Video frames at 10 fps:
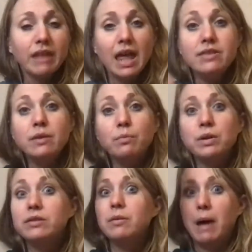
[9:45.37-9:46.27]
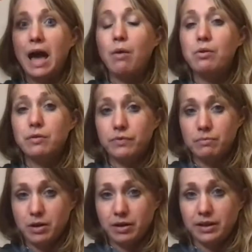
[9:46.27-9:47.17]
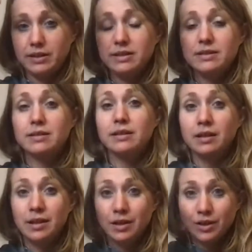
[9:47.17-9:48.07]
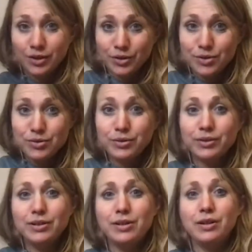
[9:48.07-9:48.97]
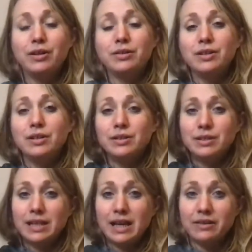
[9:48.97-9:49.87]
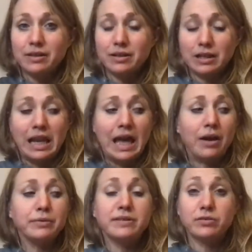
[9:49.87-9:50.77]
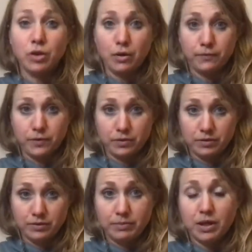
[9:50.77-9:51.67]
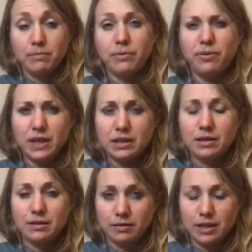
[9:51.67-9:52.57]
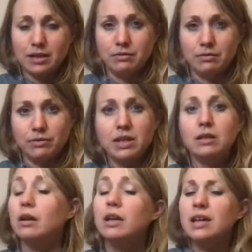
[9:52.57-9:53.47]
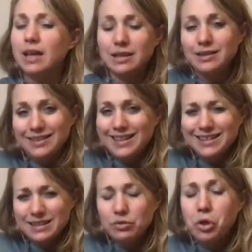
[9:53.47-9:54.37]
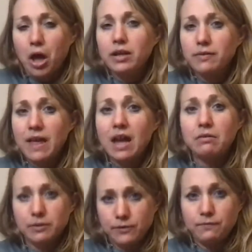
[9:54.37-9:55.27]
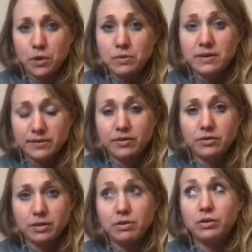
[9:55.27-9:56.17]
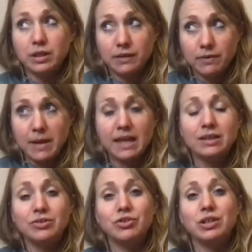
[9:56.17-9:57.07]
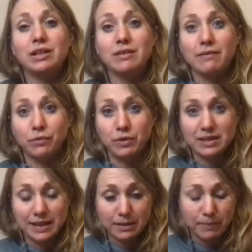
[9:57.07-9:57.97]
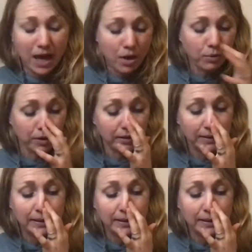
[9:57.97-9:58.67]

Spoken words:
And then with the power of the mind, you can learn to let the clouds soften and become thinner and thinner and thinner. They're still kind of there, and if you focus on them, you're going to give them energy, and therefore they take power.